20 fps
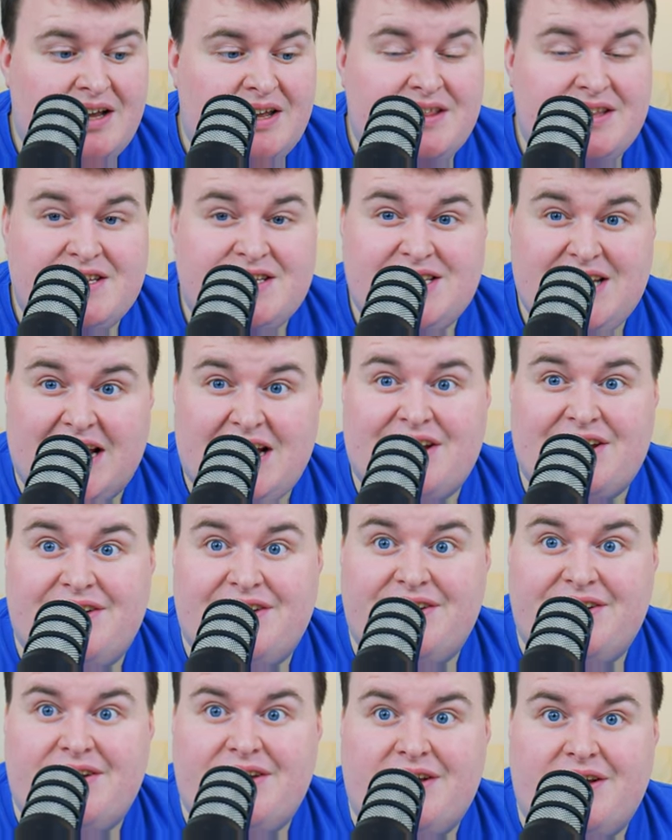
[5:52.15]
the
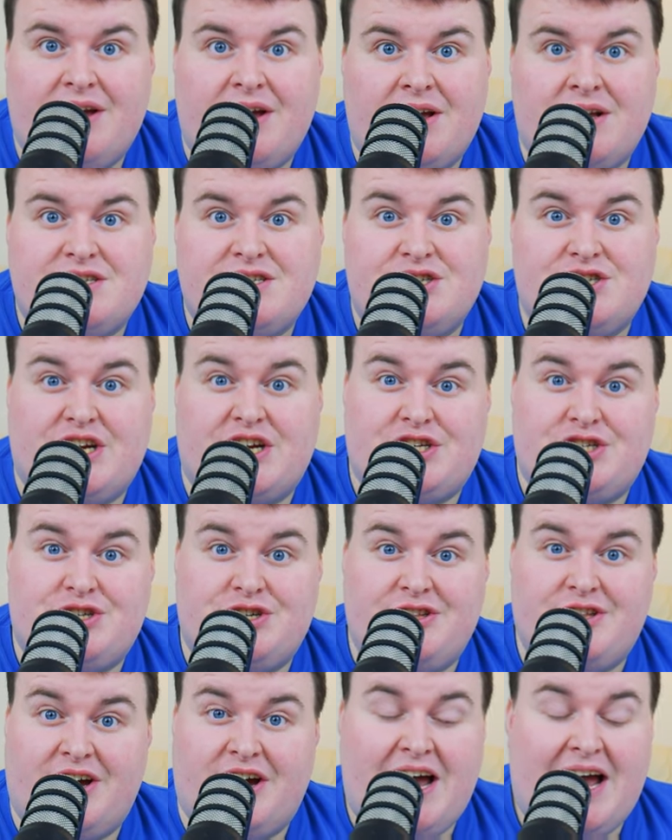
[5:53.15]
second
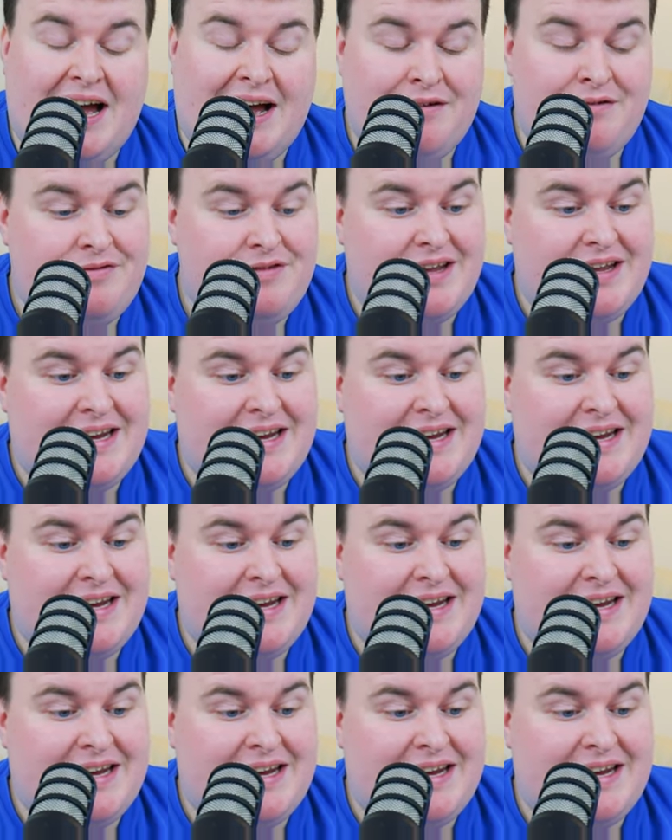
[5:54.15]
suggestion that I have,